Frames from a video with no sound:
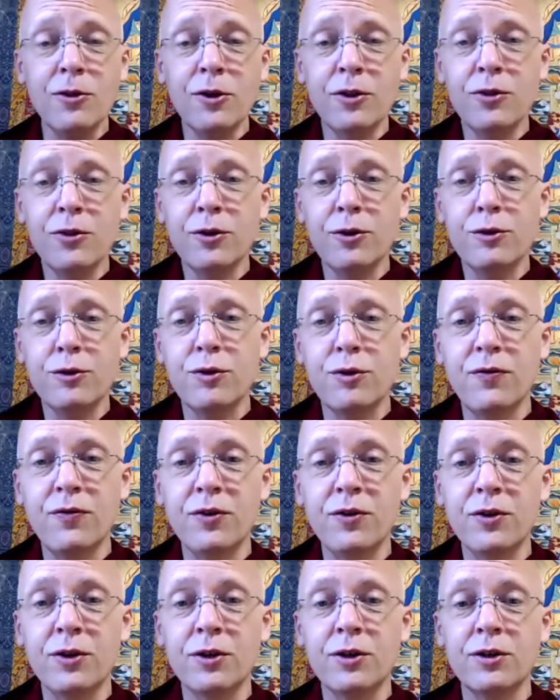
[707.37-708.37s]
then there's the
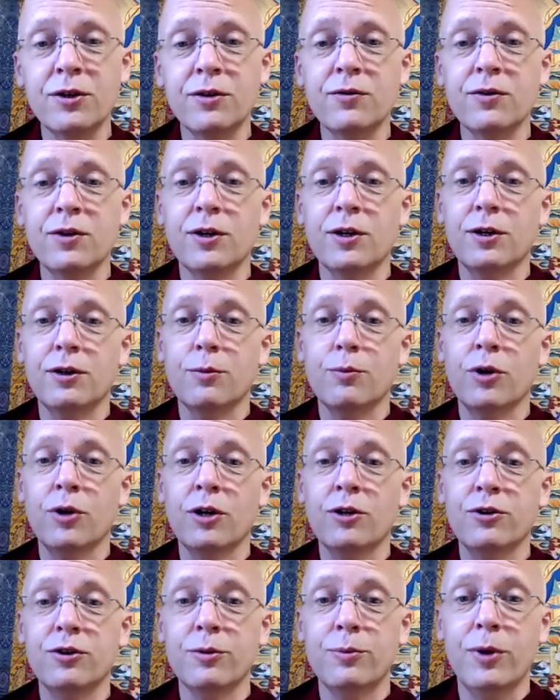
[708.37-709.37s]
feeling of like the
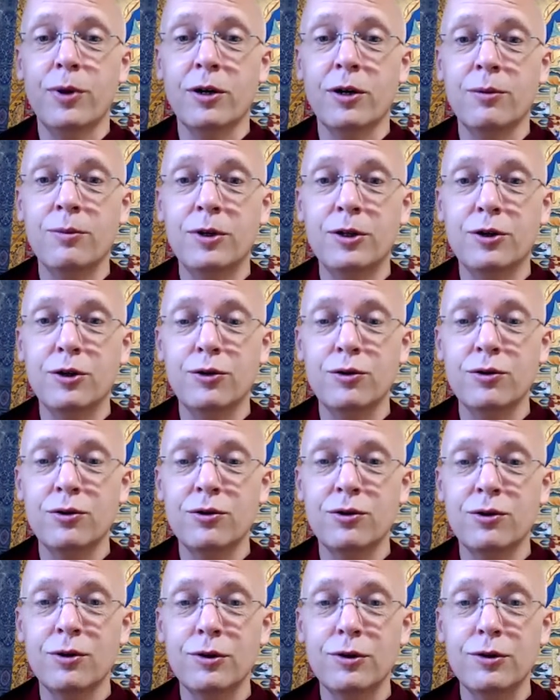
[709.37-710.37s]
prajnaparamita
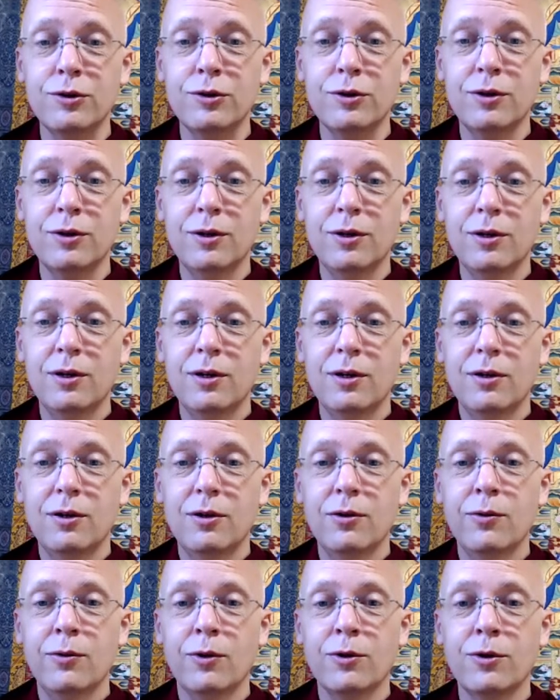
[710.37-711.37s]
sutras
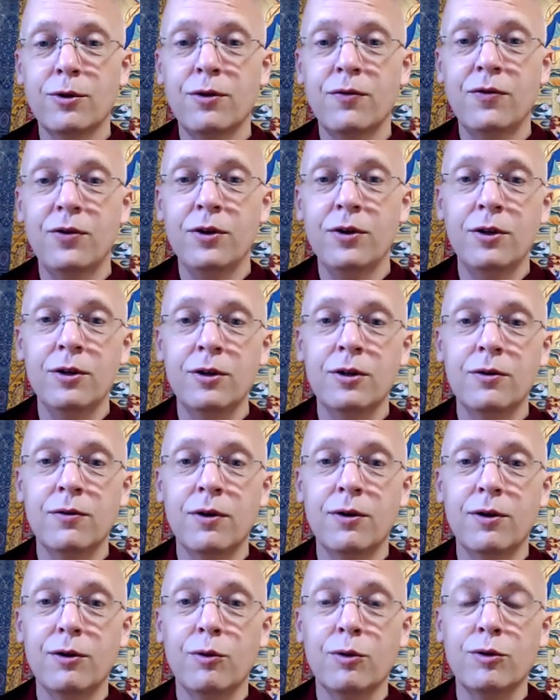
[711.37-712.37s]
what are the feeling
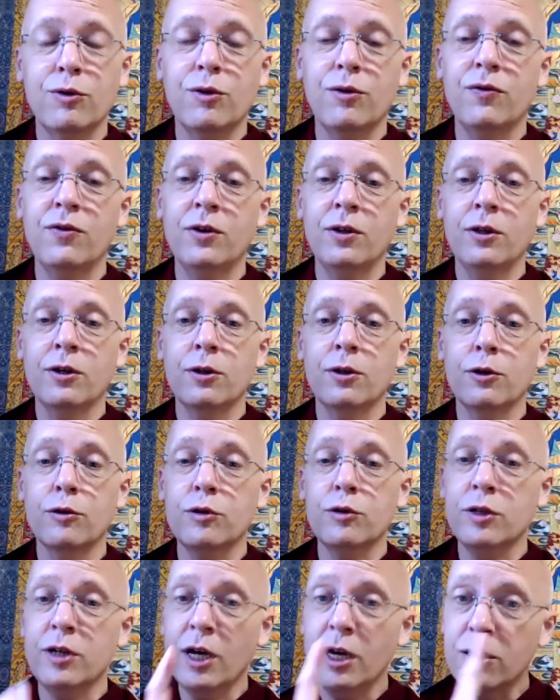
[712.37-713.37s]
what's the feeling of
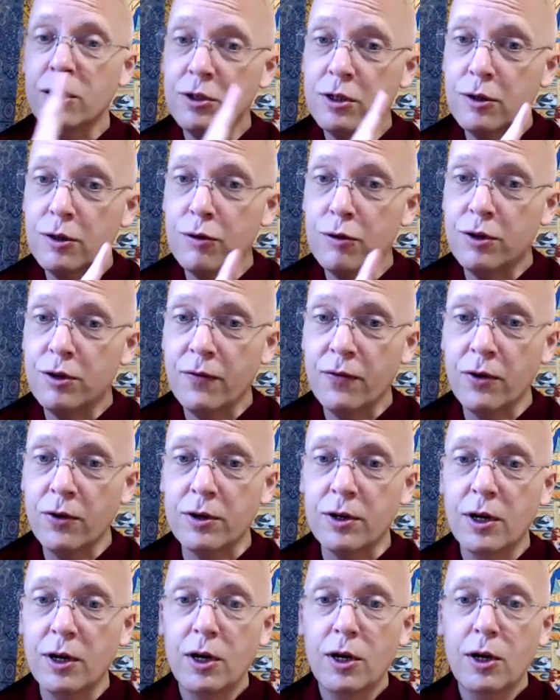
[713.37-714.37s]
those and actually it's
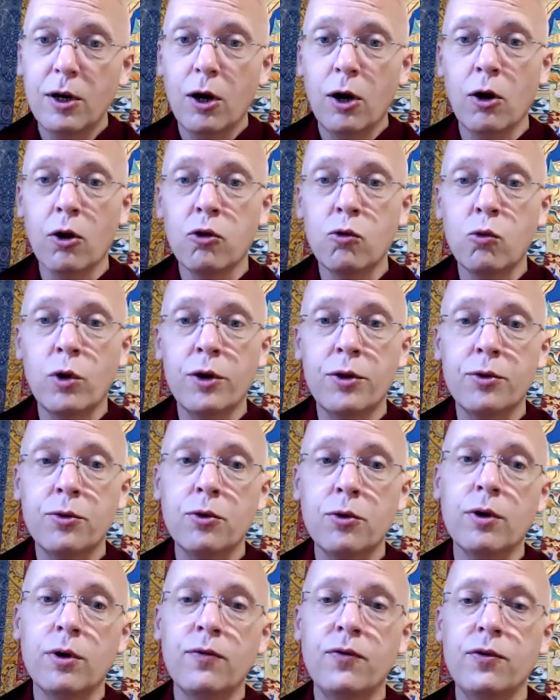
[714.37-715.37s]
different all the way
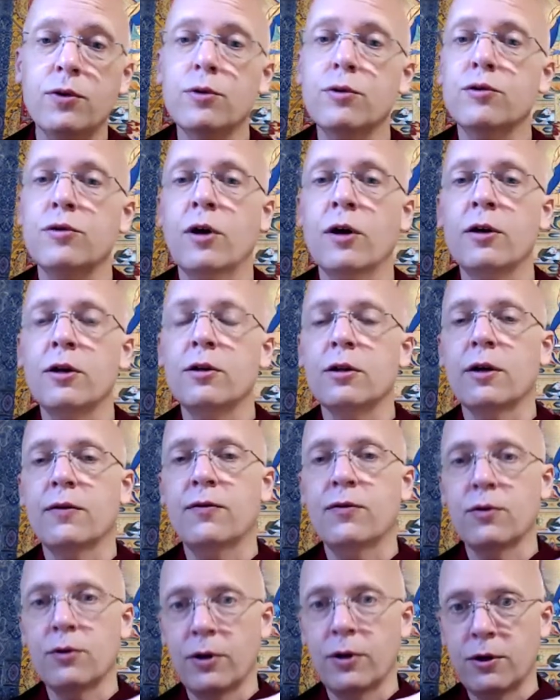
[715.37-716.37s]
through if you start in
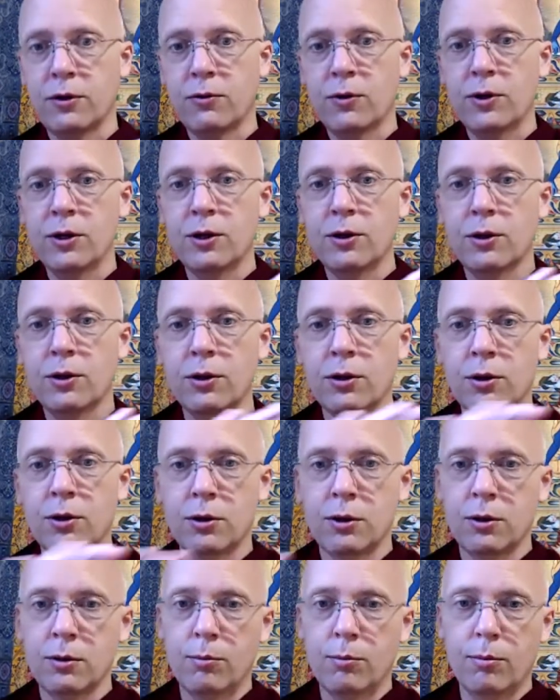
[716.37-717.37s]
life you're like you're reading
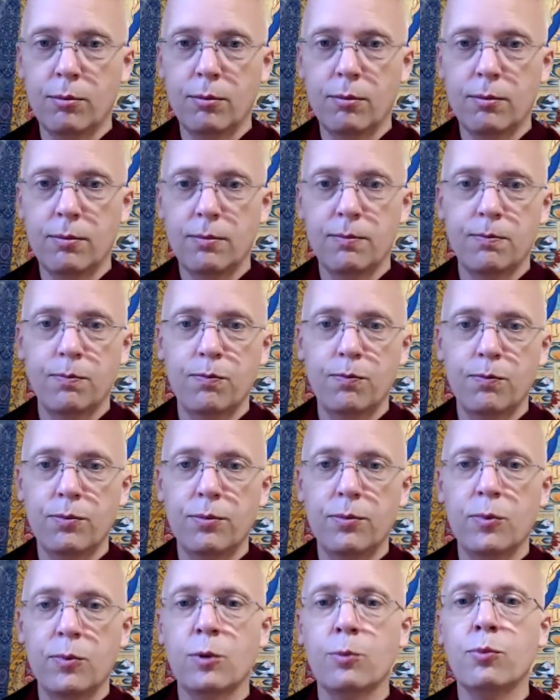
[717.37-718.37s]
the
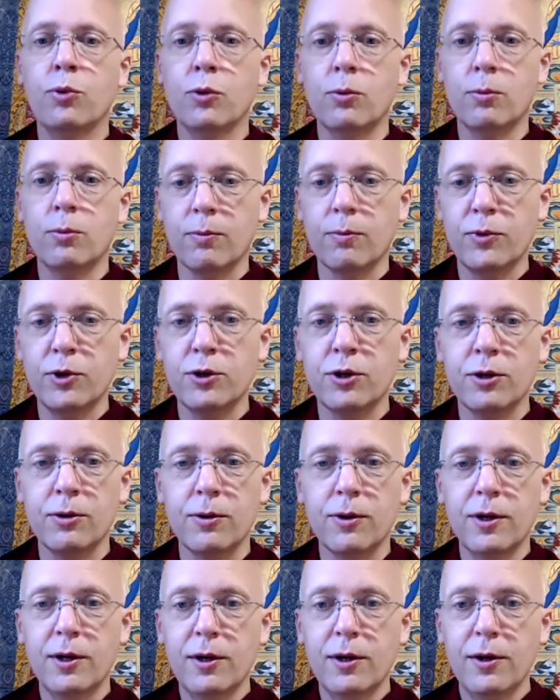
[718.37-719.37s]
the boom you know
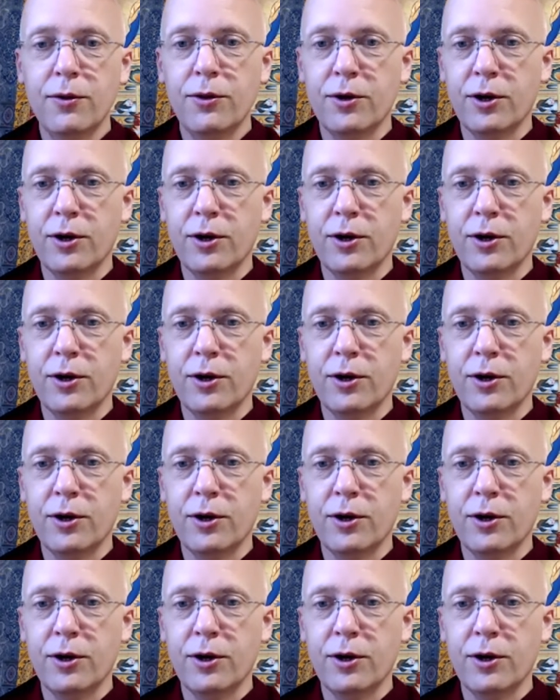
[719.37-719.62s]
the